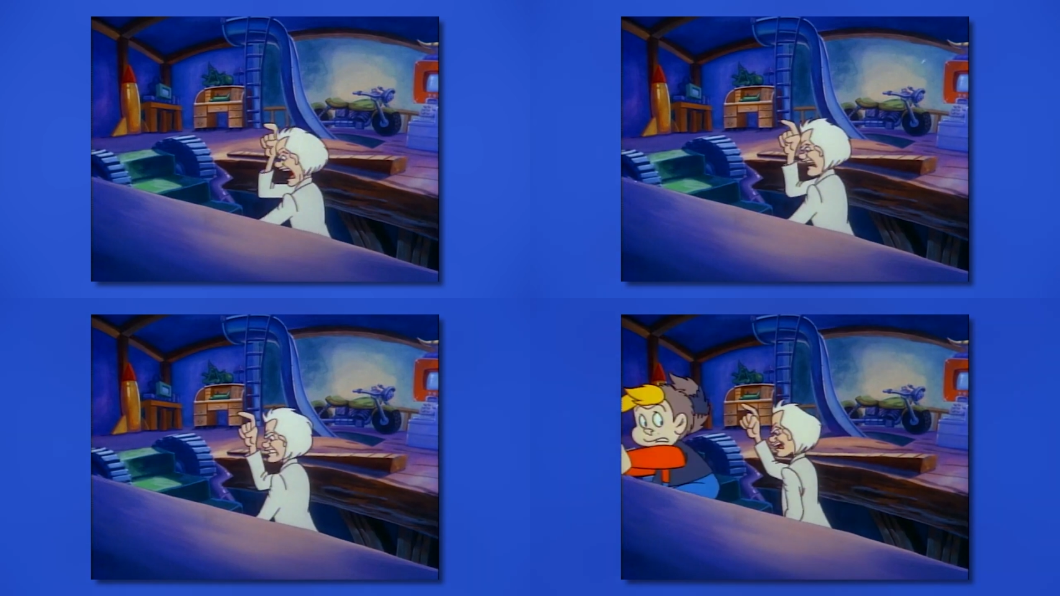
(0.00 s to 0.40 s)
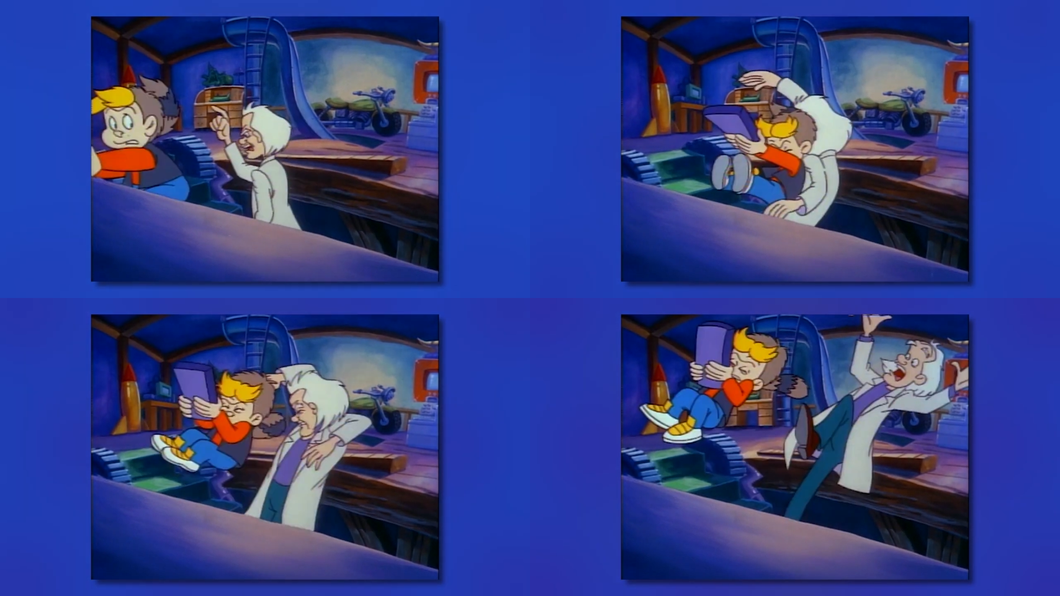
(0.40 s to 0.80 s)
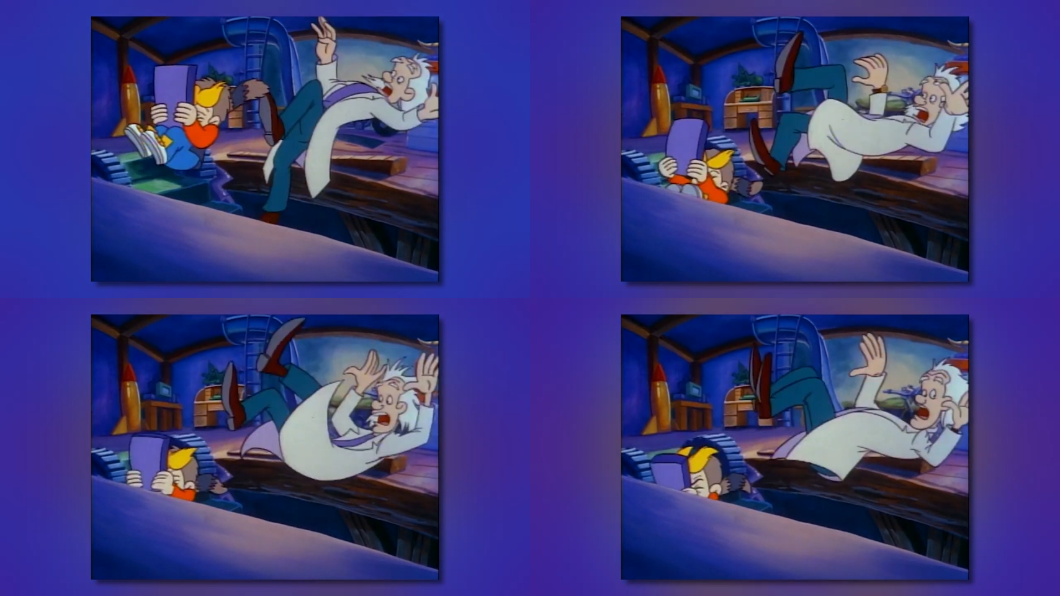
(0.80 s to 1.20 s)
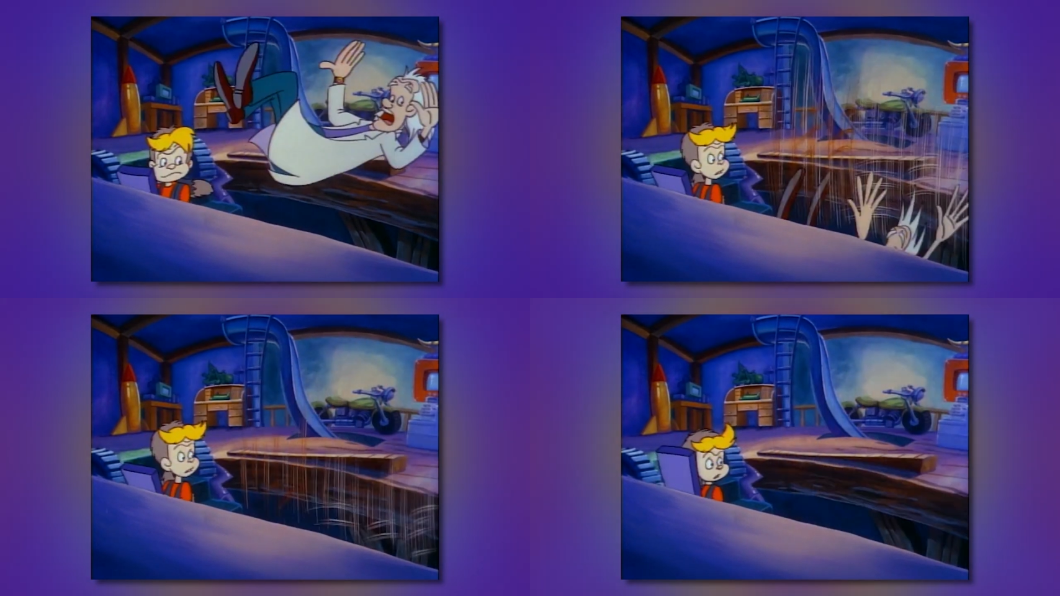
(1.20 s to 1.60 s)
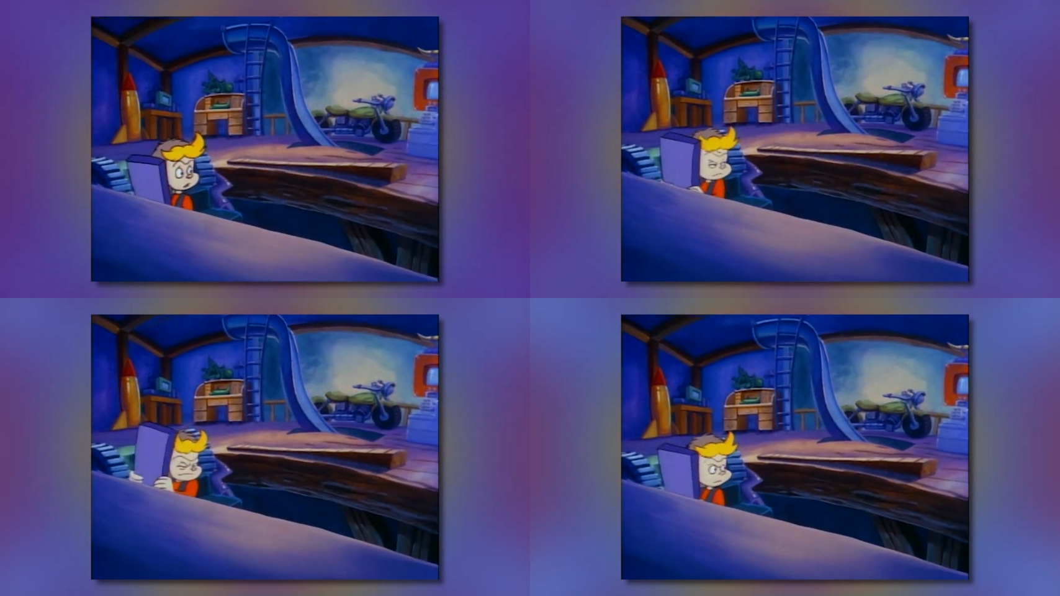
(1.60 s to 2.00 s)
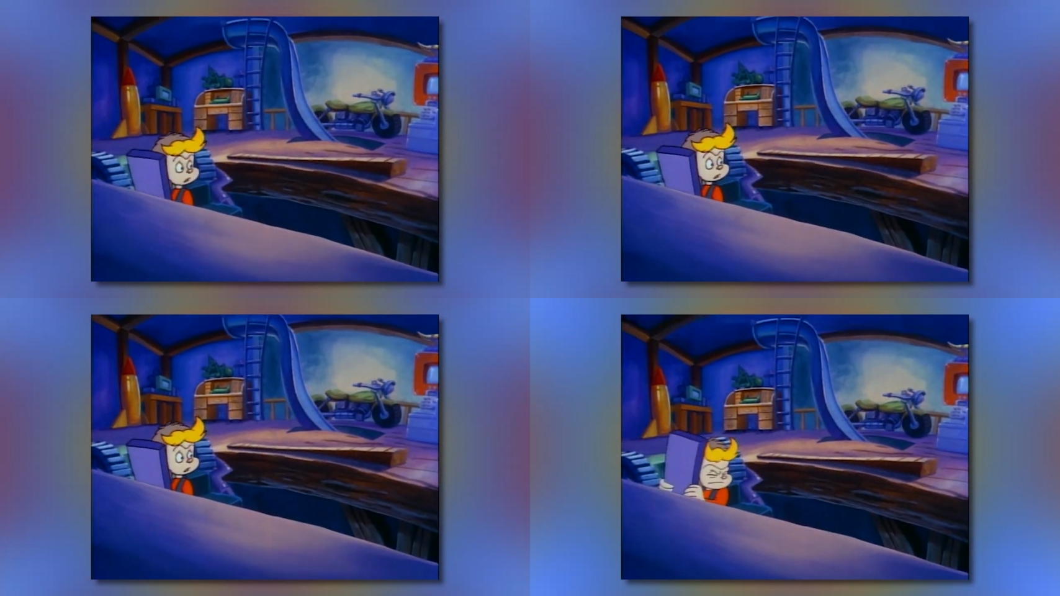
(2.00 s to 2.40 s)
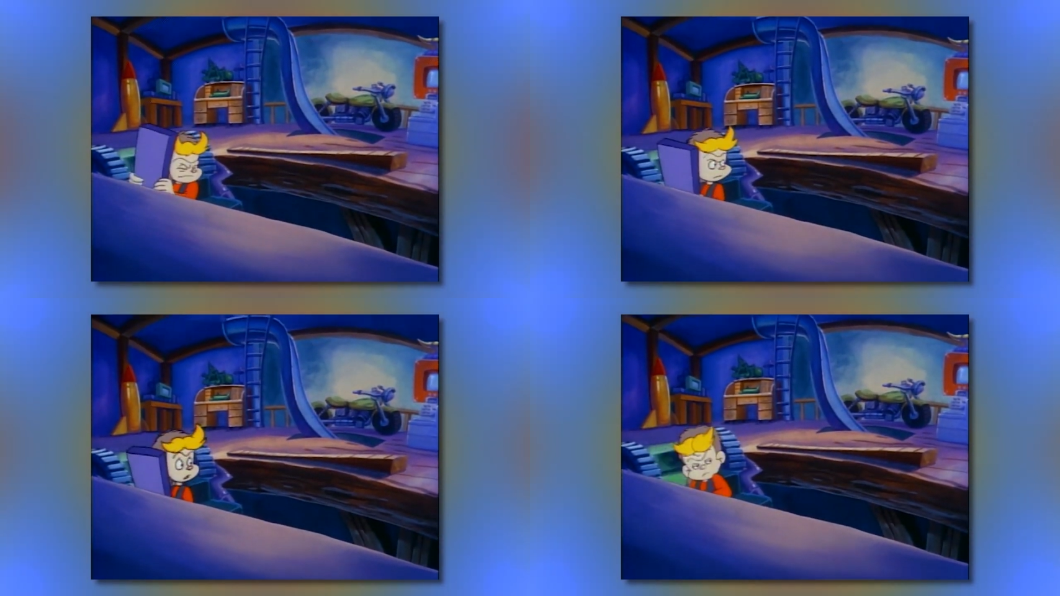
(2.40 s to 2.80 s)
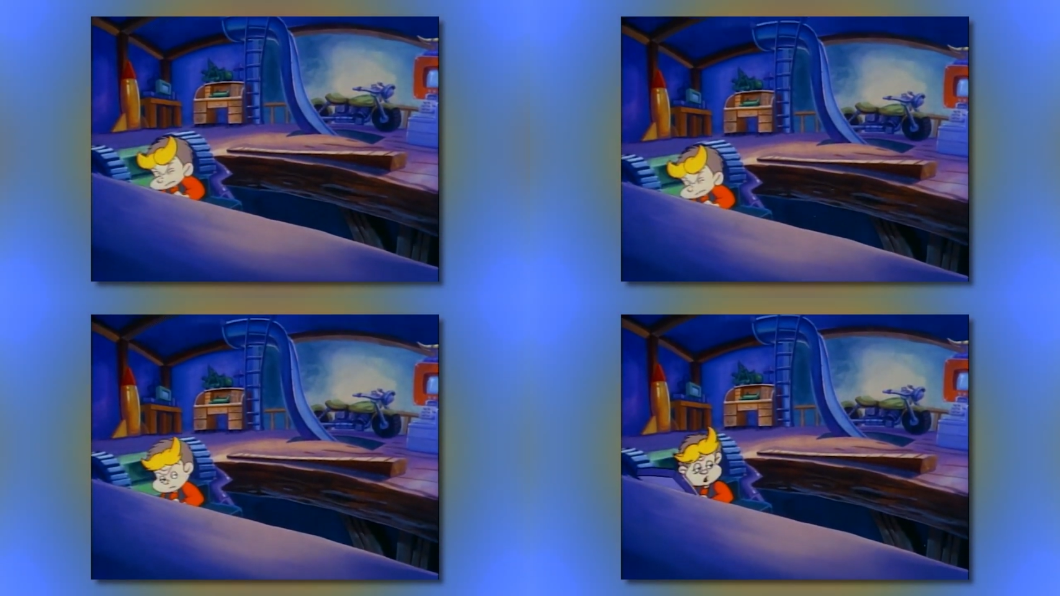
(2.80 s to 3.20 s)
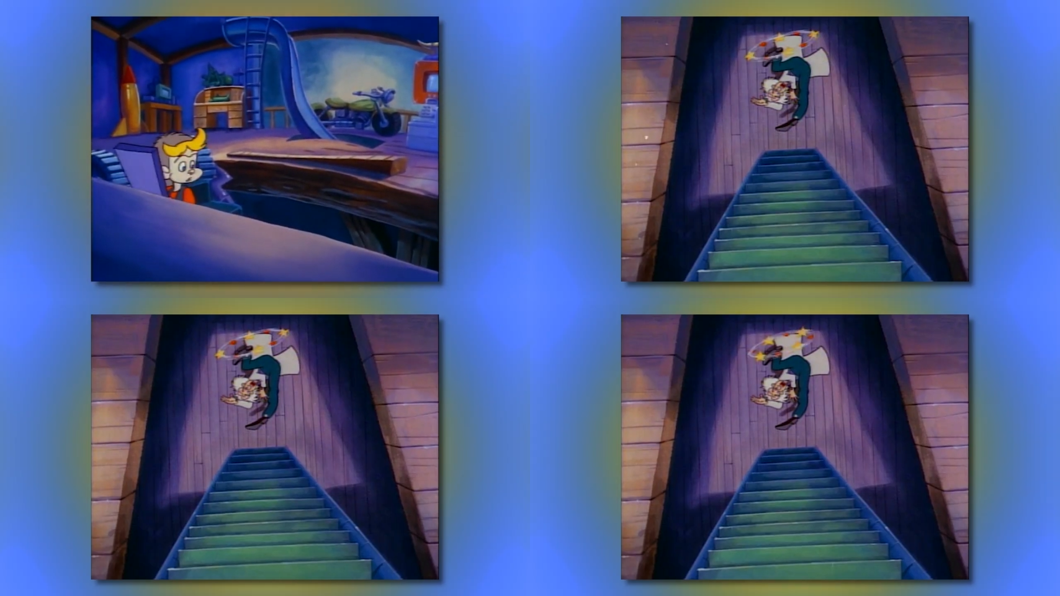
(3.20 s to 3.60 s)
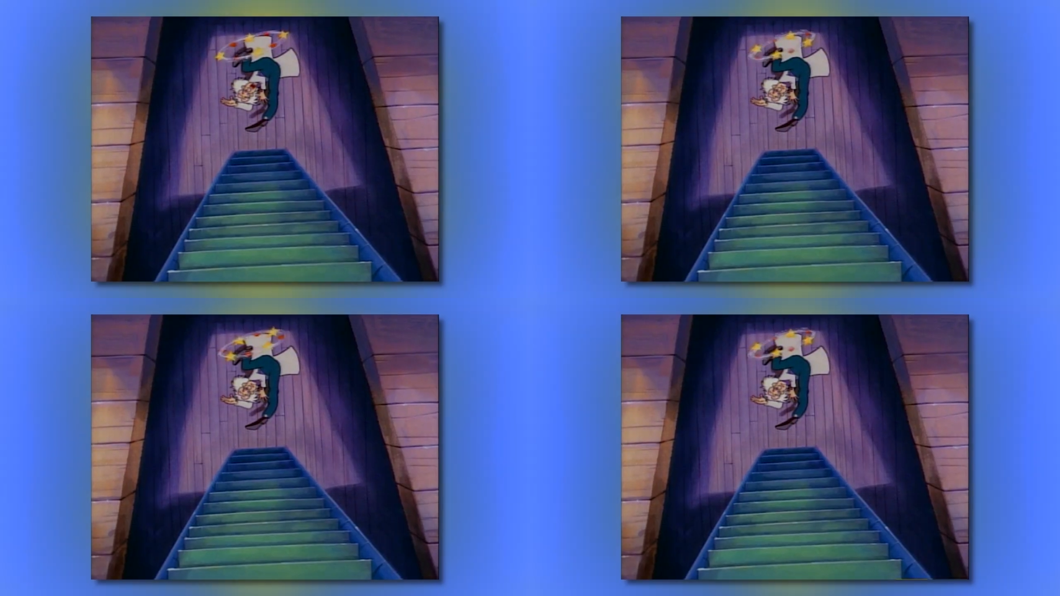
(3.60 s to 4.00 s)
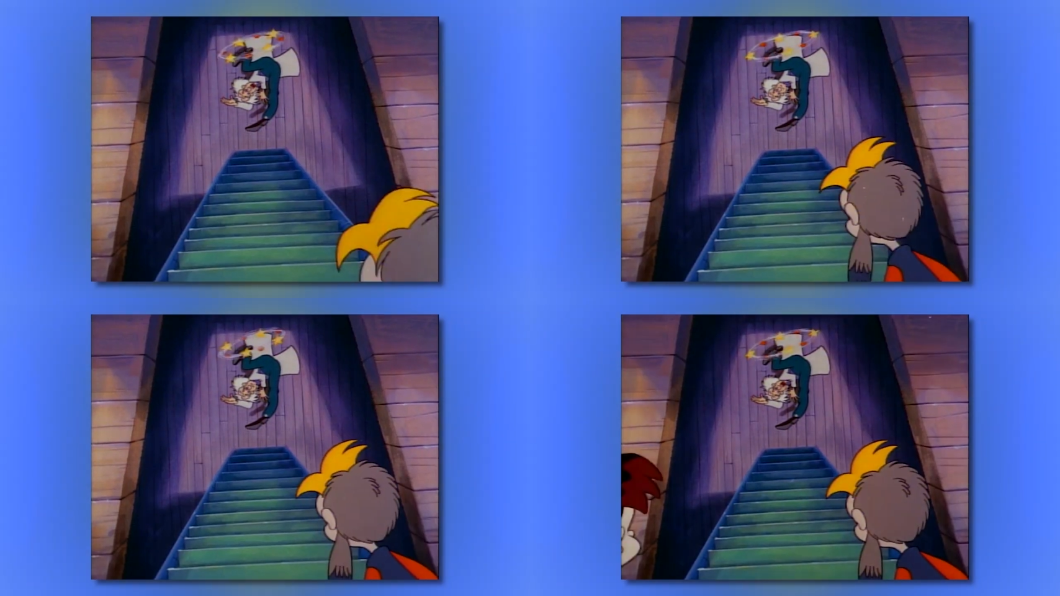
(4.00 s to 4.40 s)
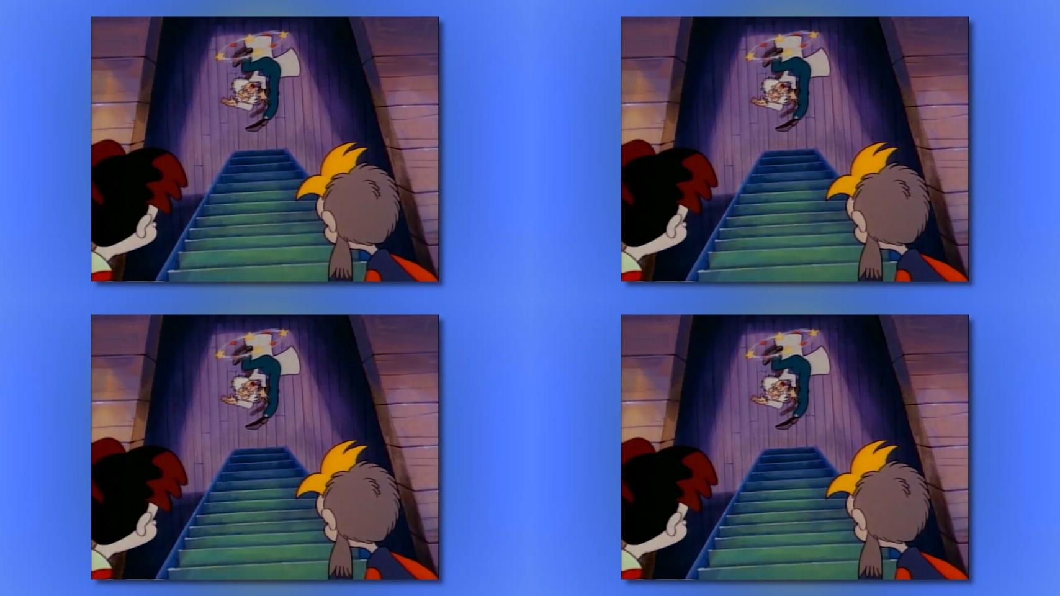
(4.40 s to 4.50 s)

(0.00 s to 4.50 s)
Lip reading: No face is visible, so there are no lips to read.